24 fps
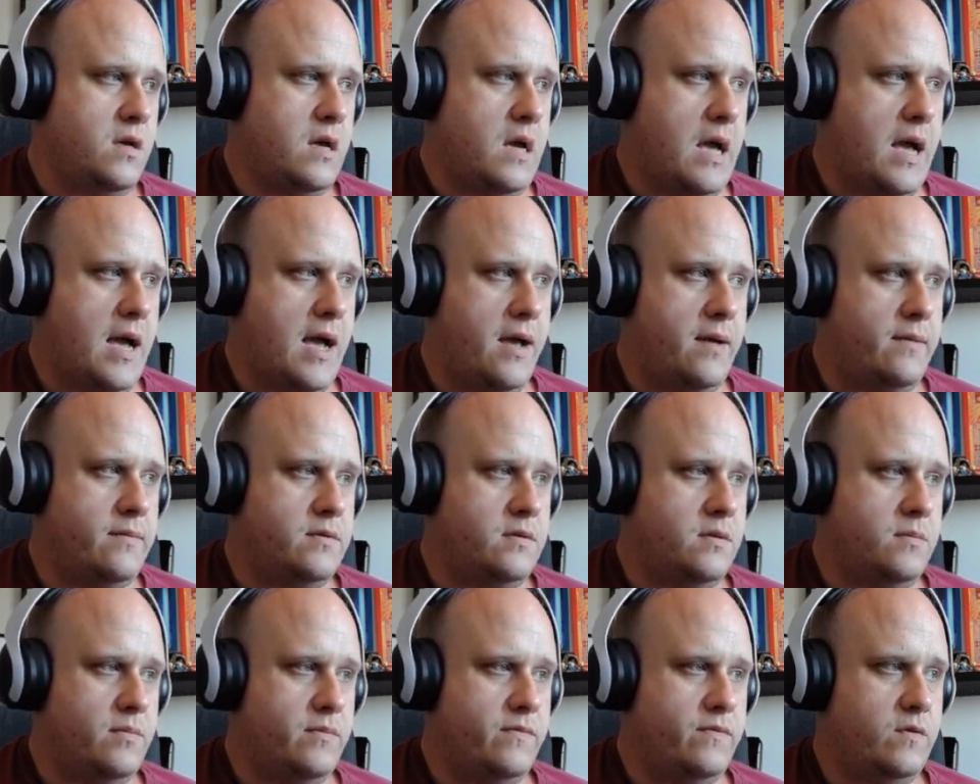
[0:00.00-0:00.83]
Alright,
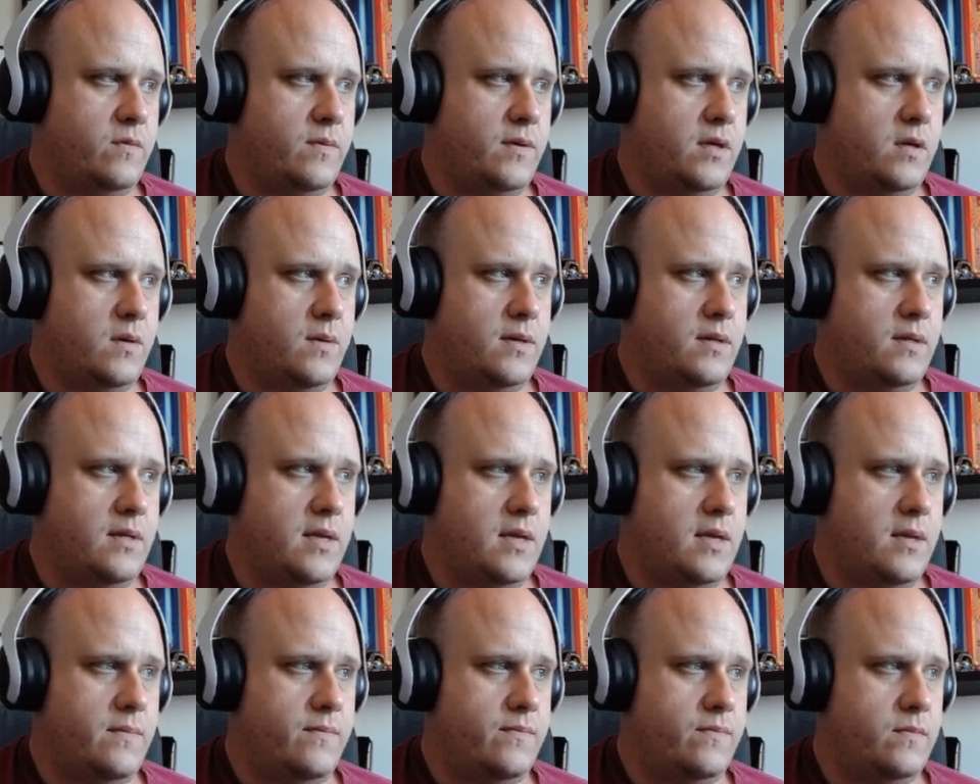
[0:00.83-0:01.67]
so before we go in
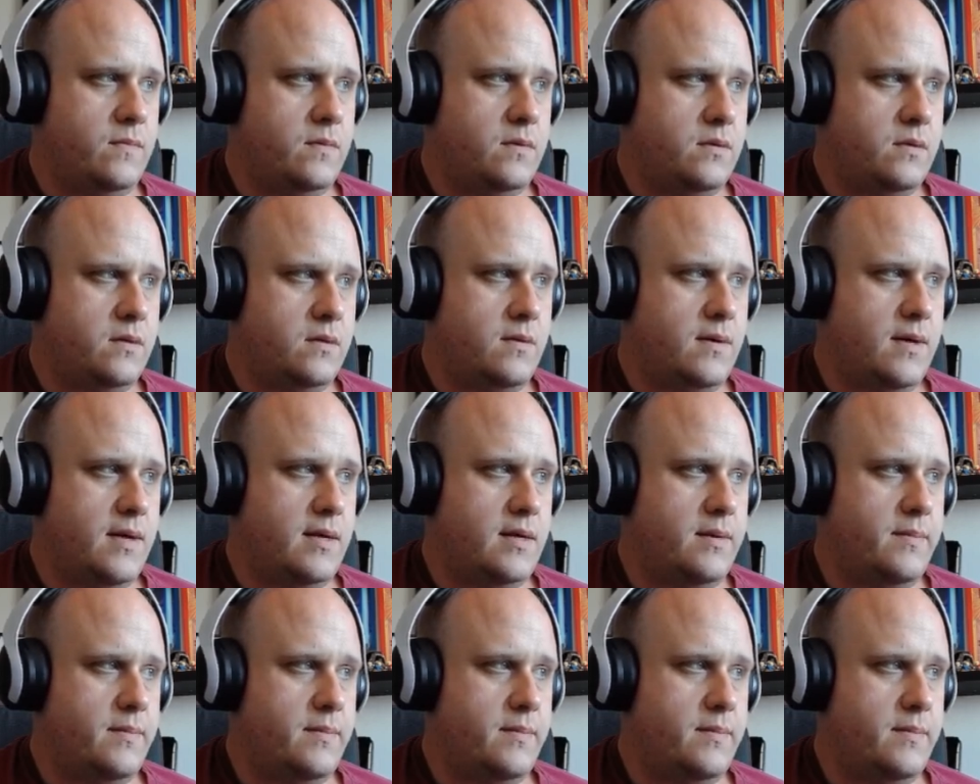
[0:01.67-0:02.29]
there, all right,